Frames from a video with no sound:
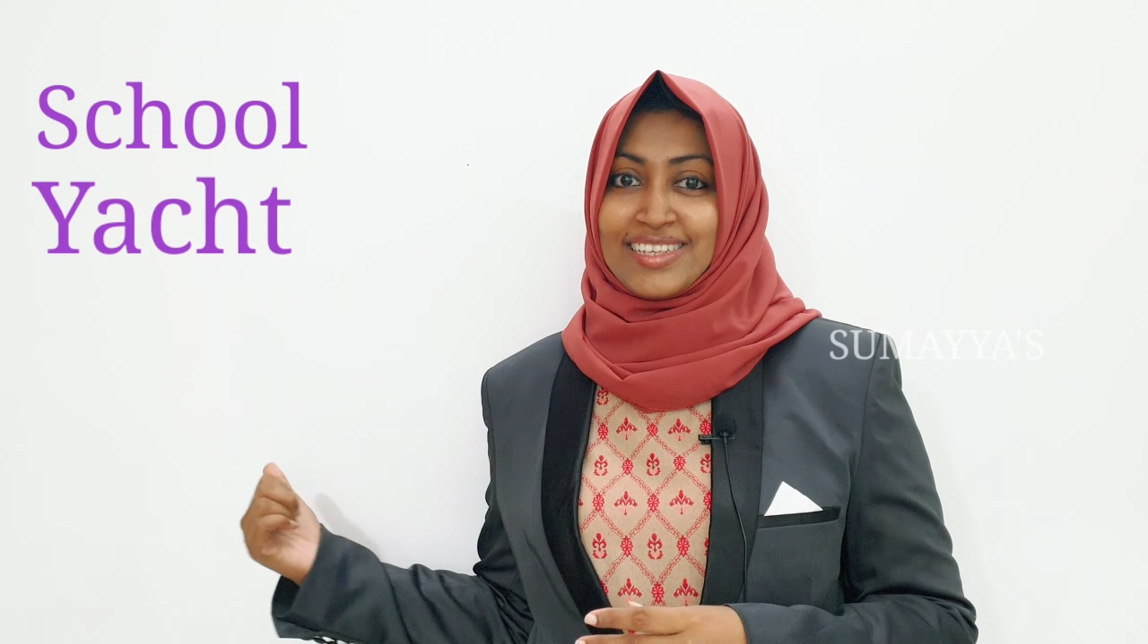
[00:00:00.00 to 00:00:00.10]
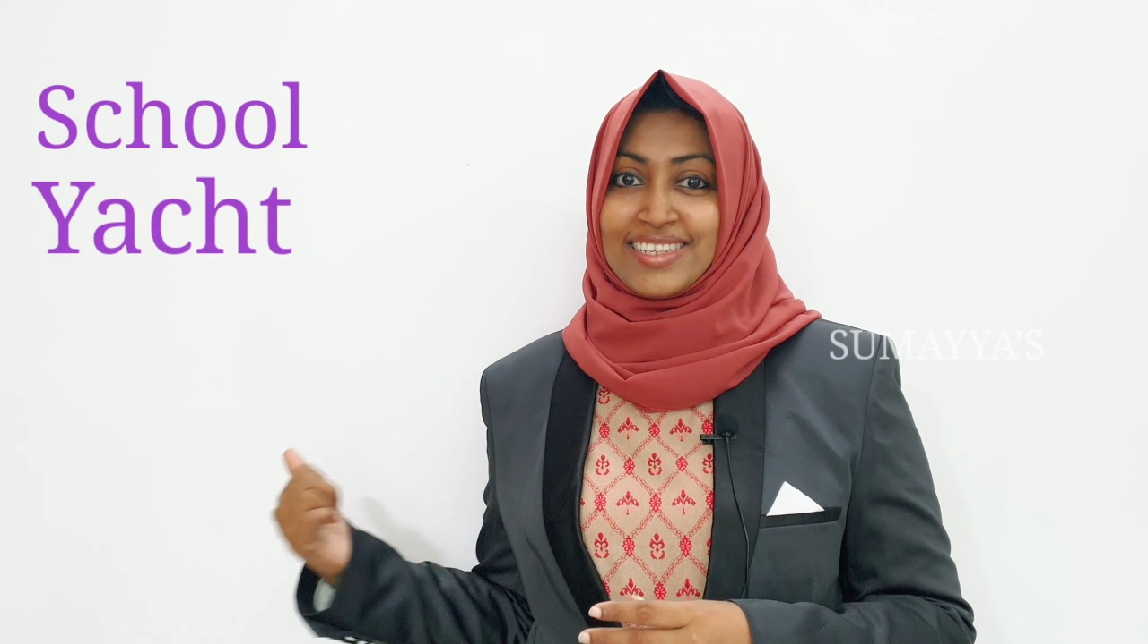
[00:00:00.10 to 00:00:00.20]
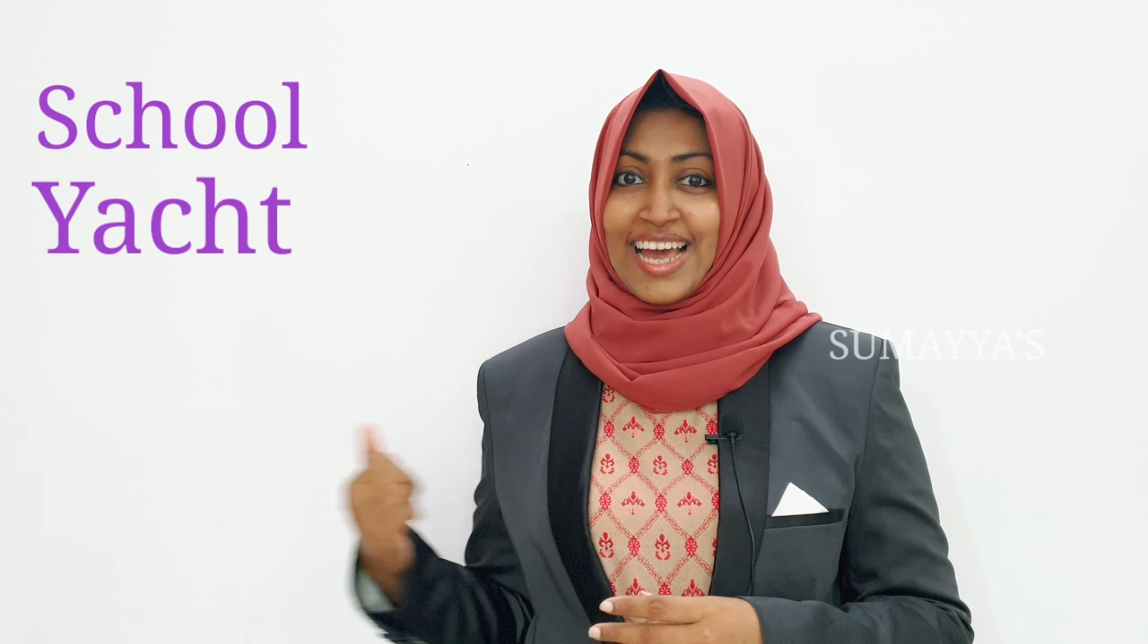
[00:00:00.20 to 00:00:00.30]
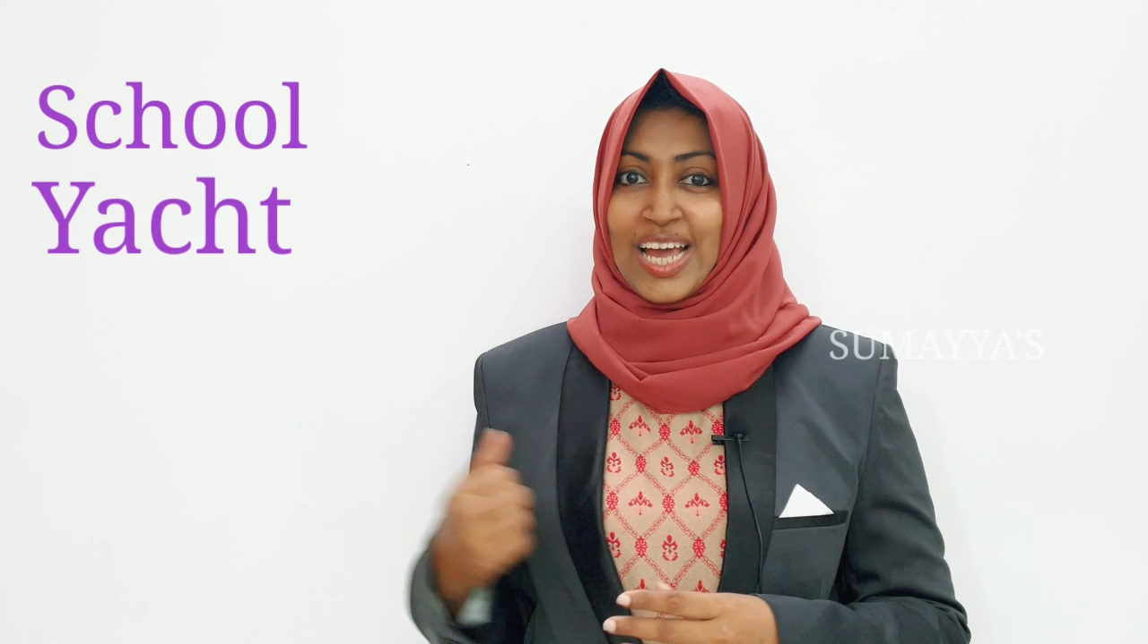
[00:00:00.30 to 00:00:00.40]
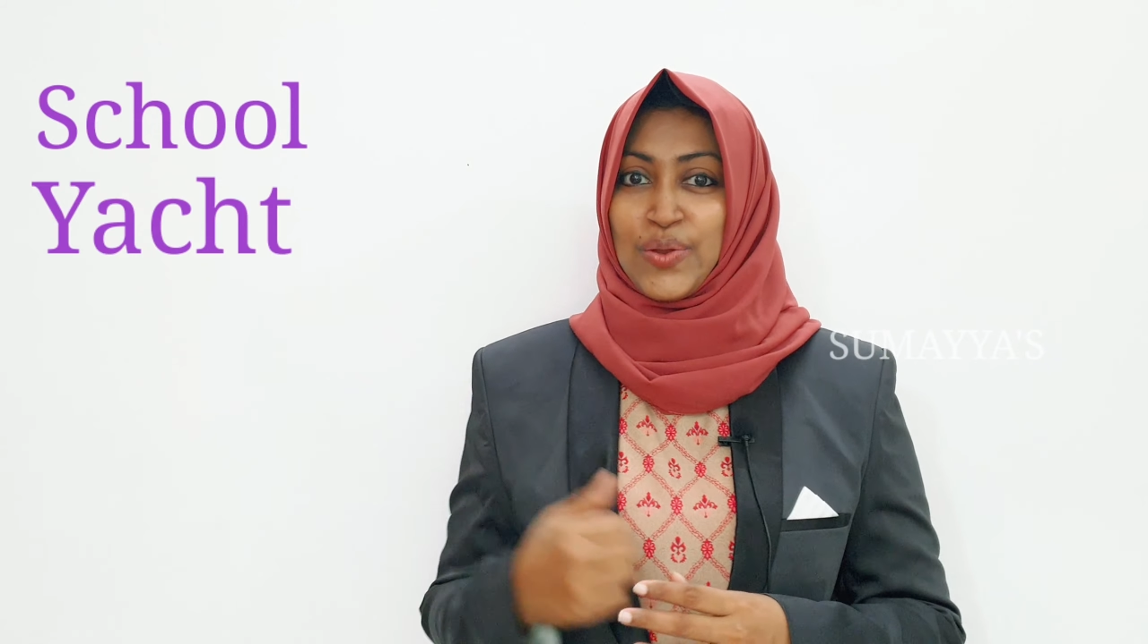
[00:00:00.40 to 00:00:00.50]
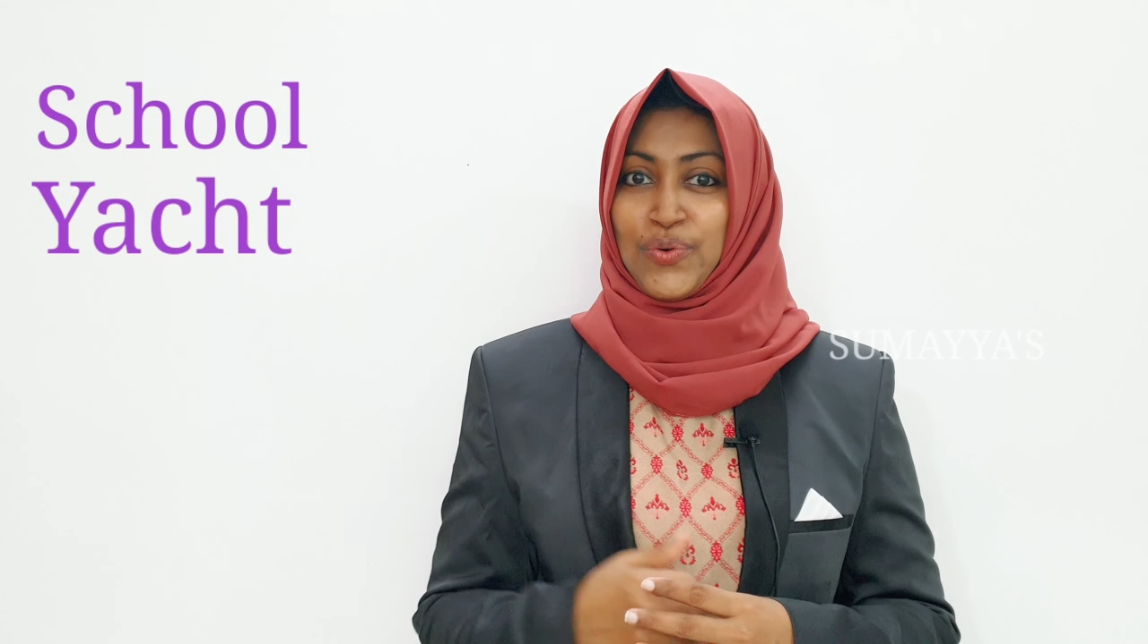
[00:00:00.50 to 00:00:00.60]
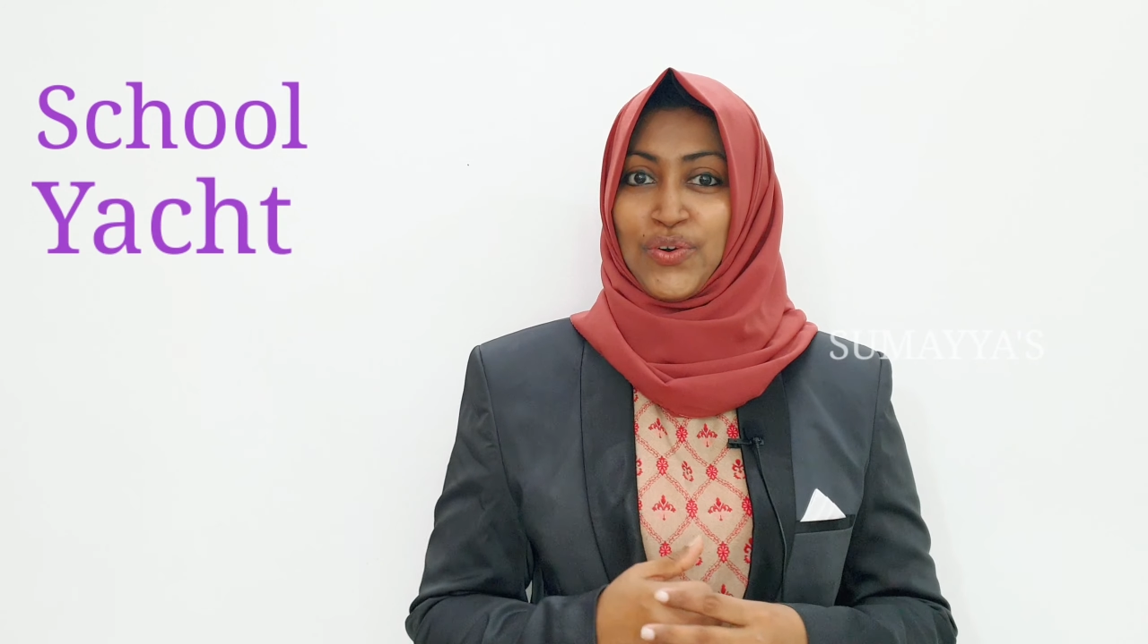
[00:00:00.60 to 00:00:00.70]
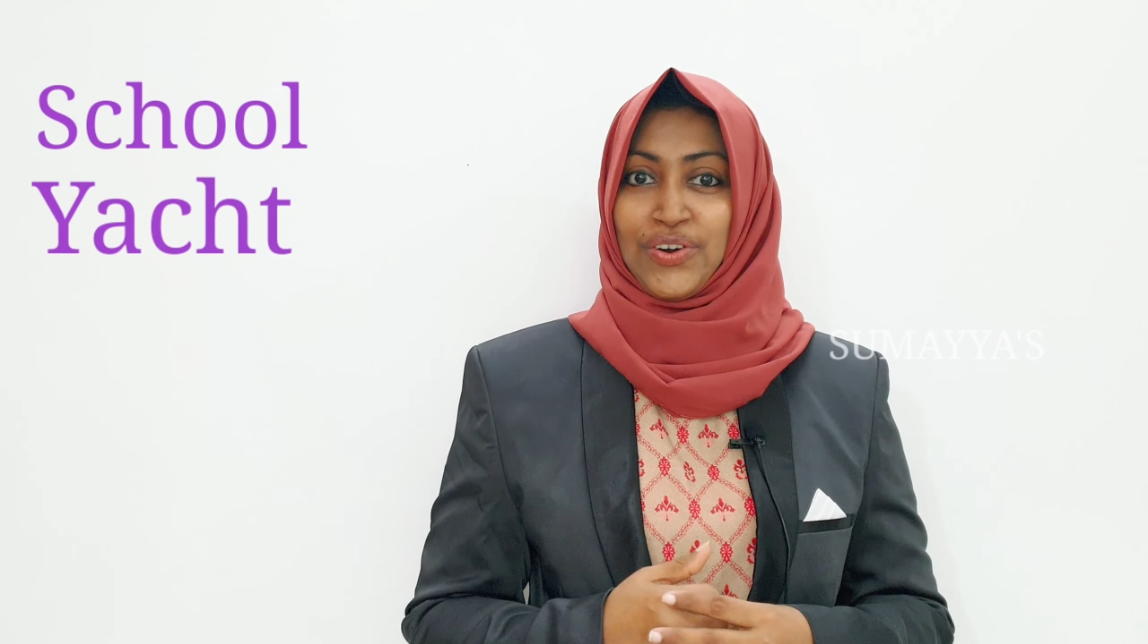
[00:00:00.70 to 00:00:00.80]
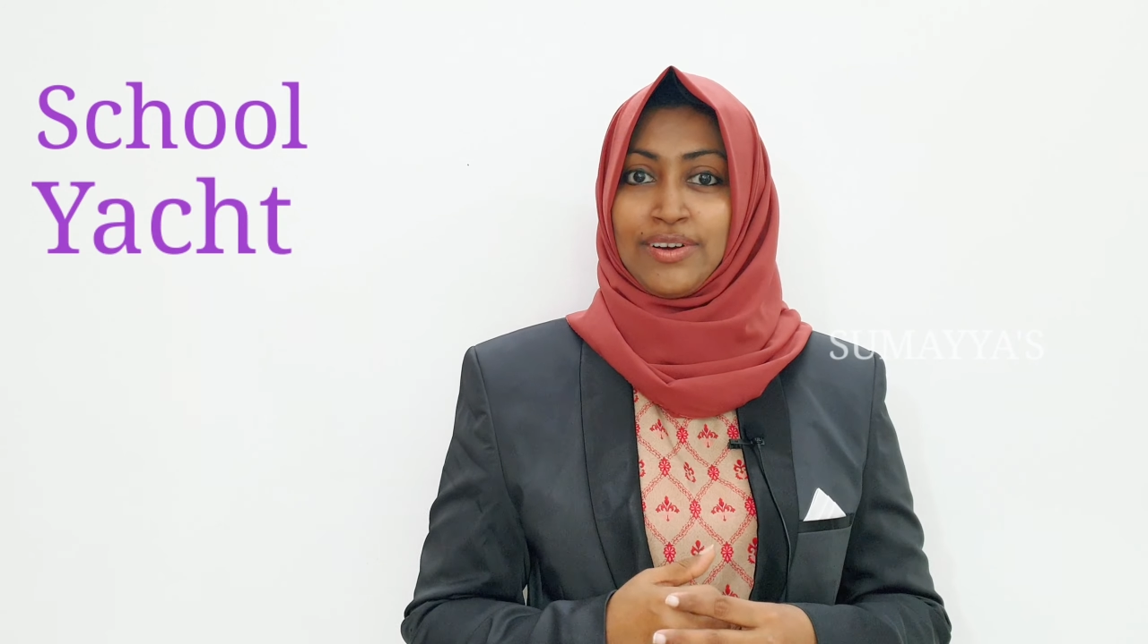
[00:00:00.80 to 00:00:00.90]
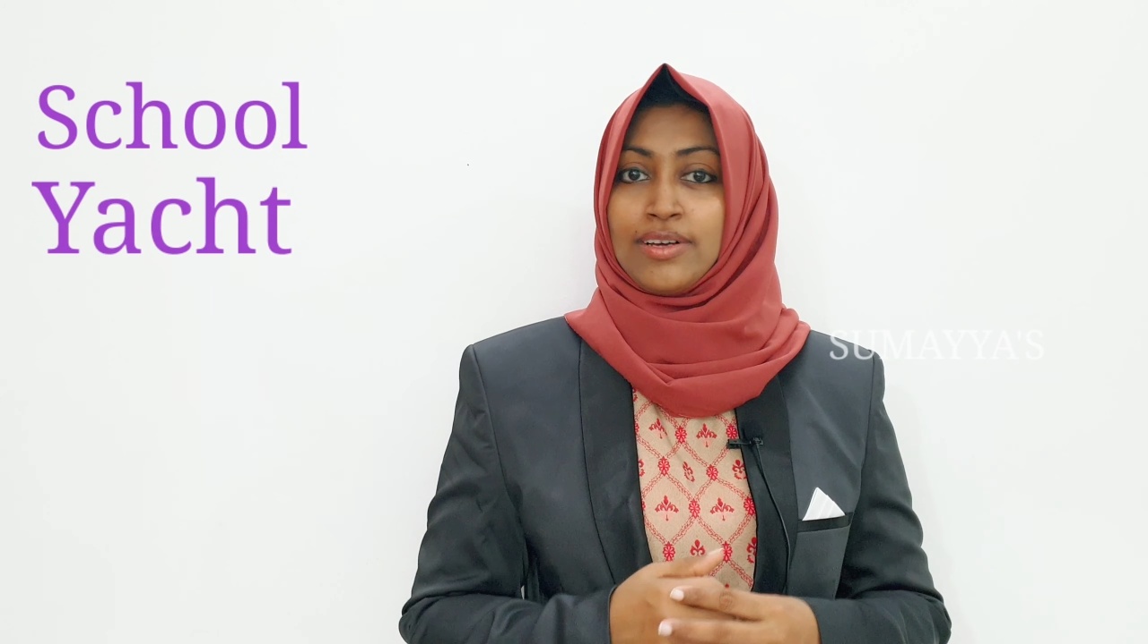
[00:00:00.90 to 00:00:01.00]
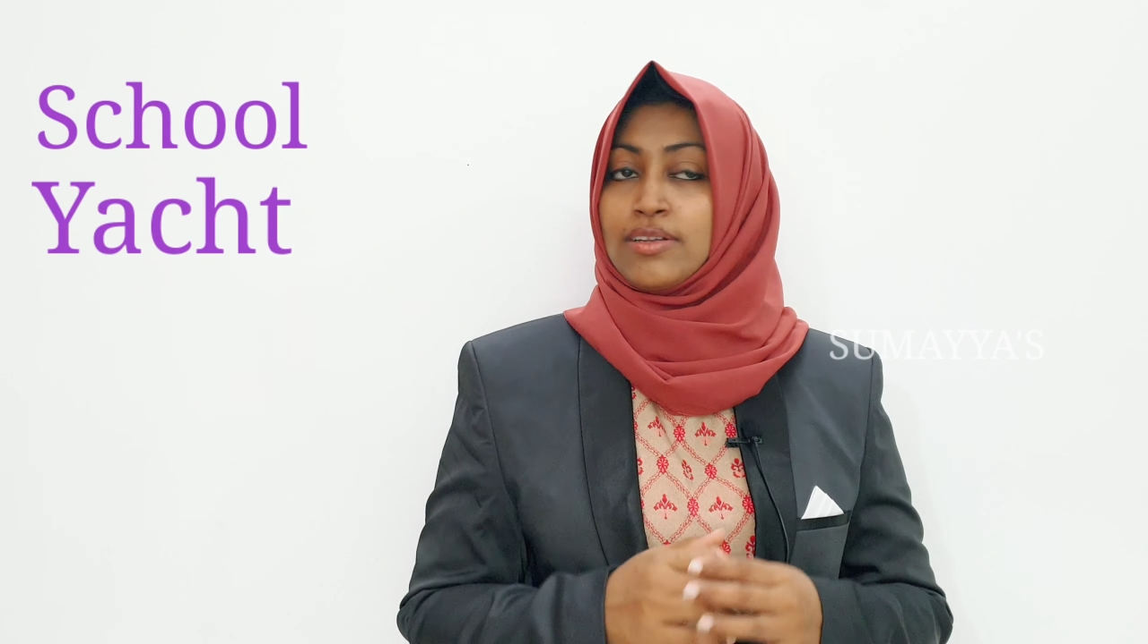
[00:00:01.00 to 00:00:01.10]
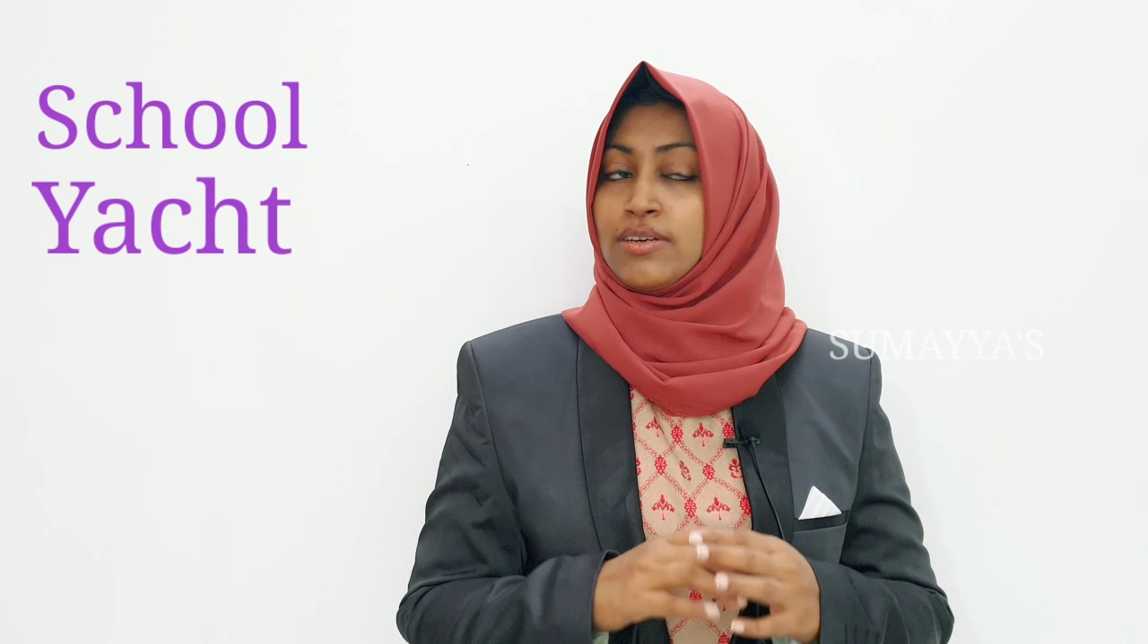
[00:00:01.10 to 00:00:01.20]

second word,